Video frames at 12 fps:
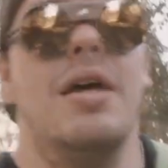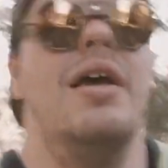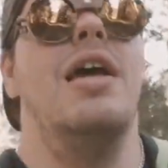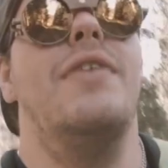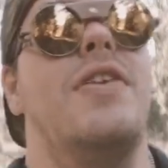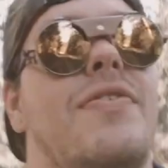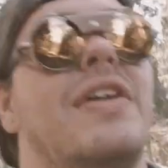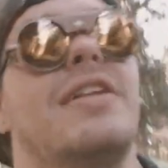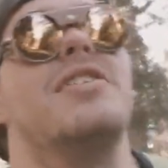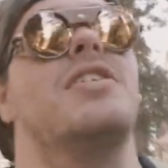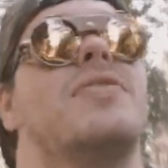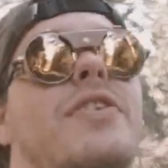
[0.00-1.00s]
If you think
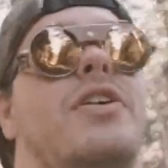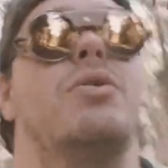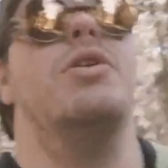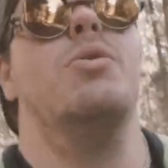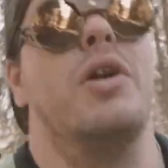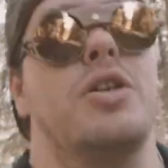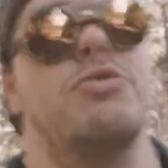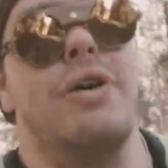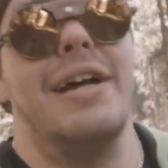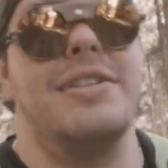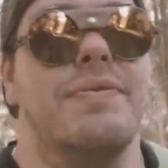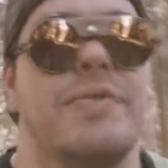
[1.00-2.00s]
this is for you and you want to try
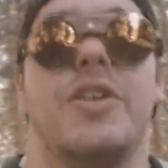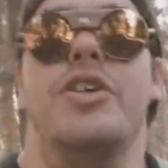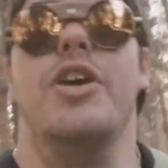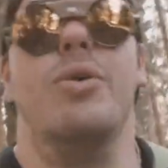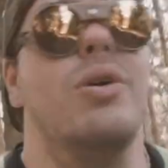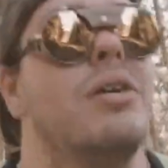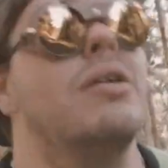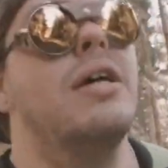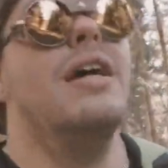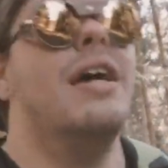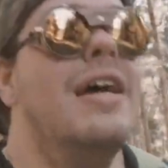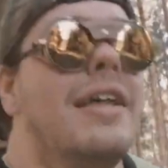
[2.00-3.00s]
something new,
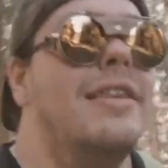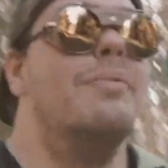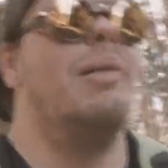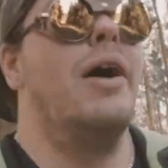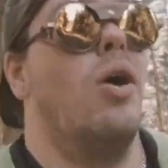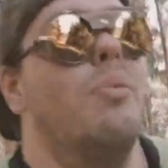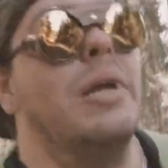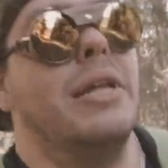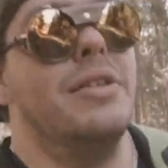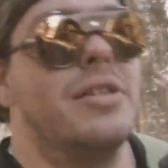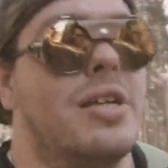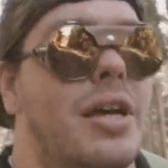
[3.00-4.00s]
then by all
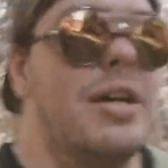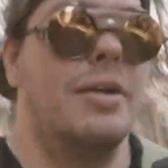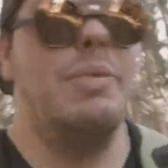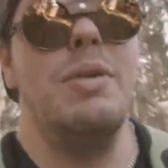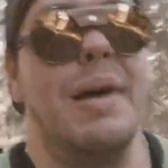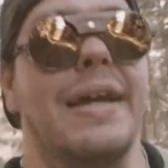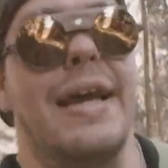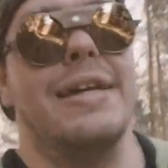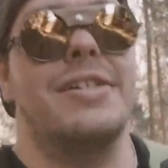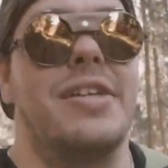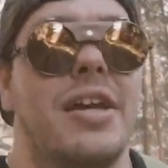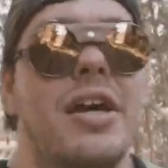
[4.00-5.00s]
means be my
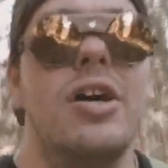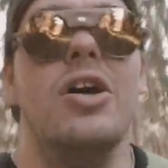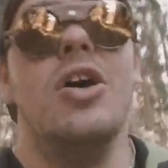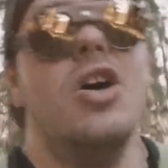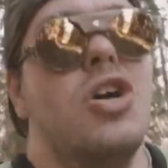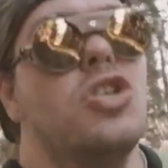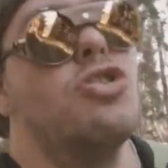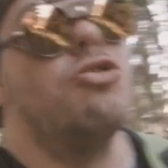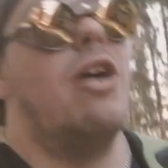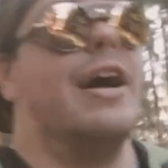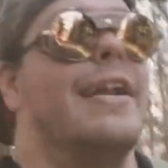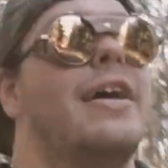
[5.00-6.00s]
guest,
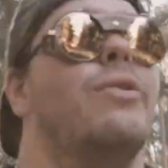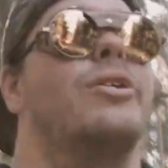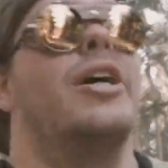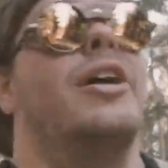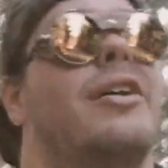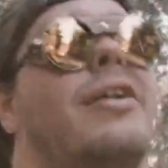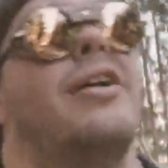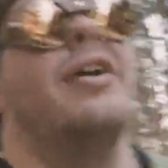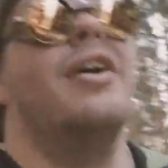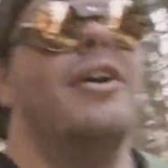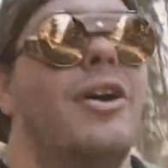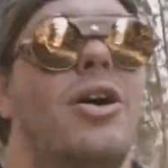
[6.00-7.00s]
try it out.
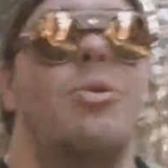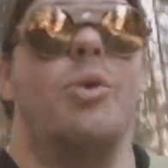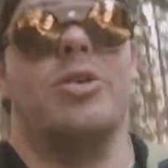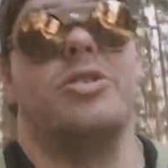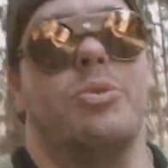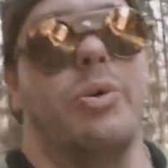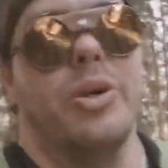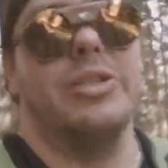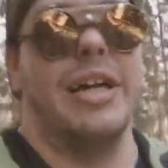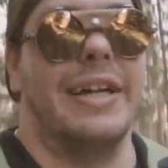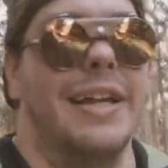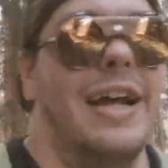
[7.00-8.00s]
What's the worst
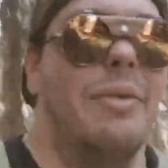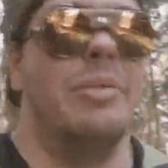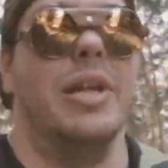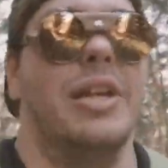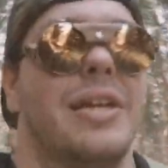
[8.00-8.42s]
that can happen?